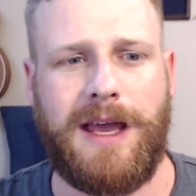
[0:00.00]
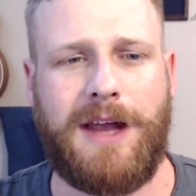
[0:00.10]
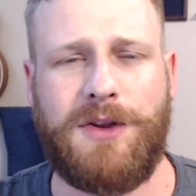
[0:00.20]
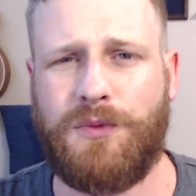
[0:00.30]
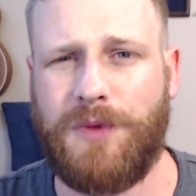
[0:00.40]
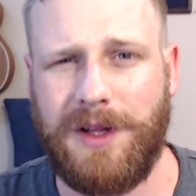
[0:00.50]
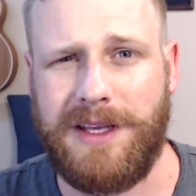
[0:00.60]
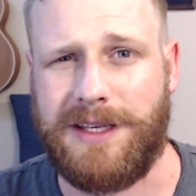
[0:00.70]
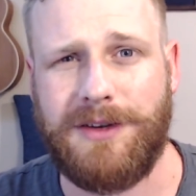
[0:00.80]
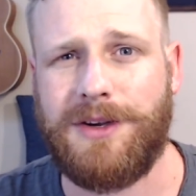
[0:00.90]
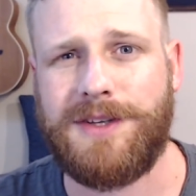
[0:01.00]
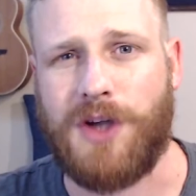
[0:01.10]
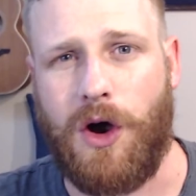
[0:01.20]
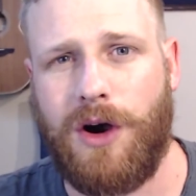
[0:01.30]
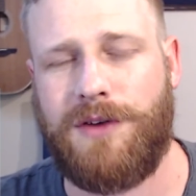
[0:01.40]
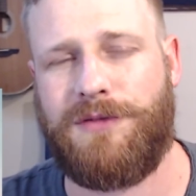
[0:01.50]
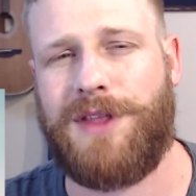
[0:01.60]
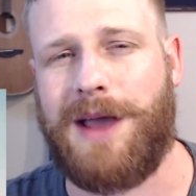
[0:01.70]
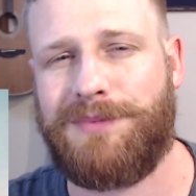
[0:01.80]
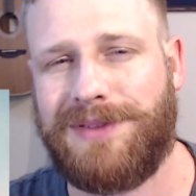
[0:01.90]
And you really hear his heart for
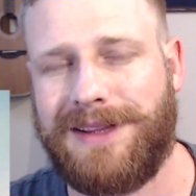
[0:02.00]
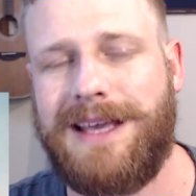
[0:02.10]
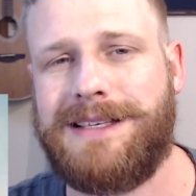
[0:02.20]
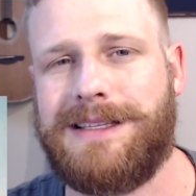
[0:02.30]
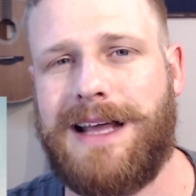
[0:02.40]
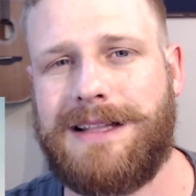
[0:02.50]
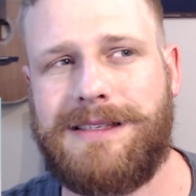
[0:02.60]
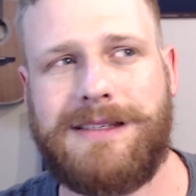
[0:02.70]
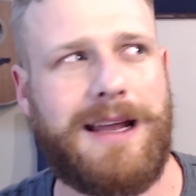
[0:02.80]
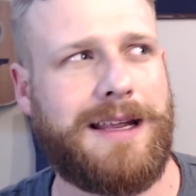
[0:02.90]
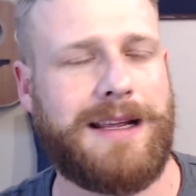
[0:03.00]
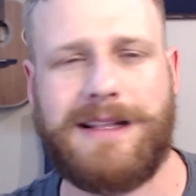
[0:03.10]
that place and that setting,